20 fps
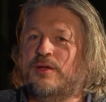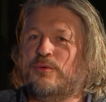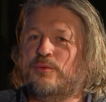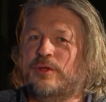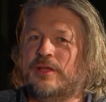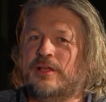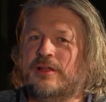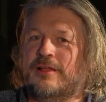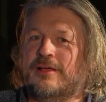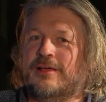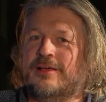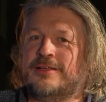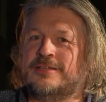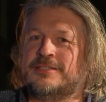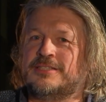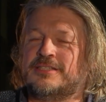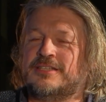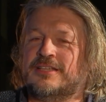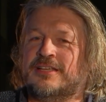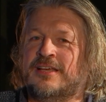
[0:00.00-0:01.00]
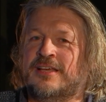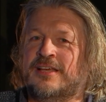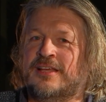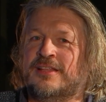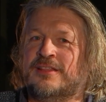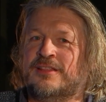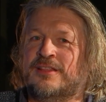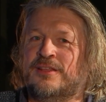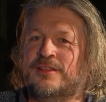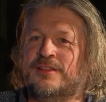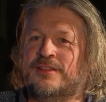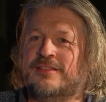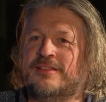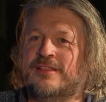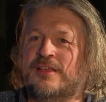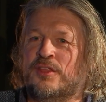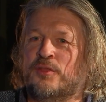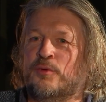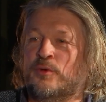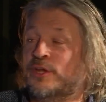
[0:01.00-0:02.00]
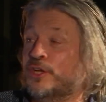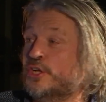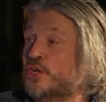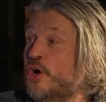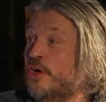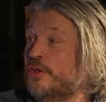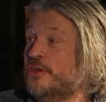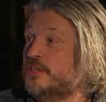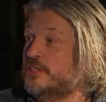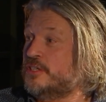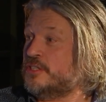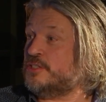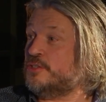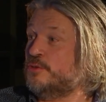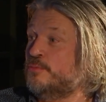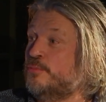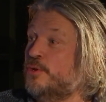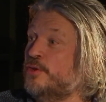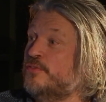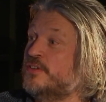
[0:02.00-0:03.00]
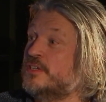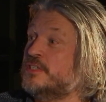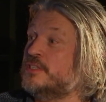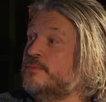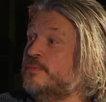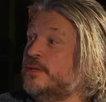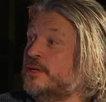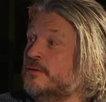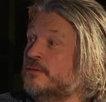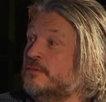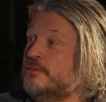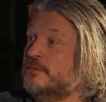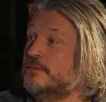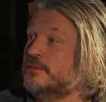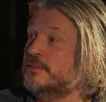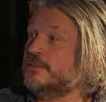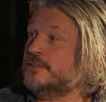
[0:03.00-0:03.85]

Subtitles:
realised that the other one had gone and just sort of moved into the middle.